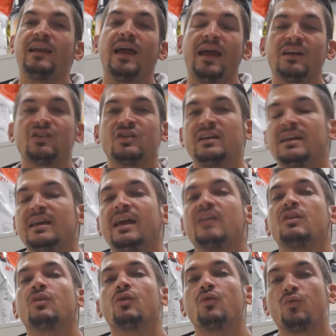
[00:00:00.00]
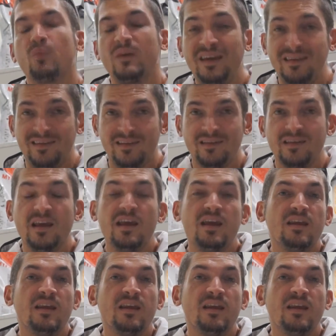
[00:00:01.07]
actually increases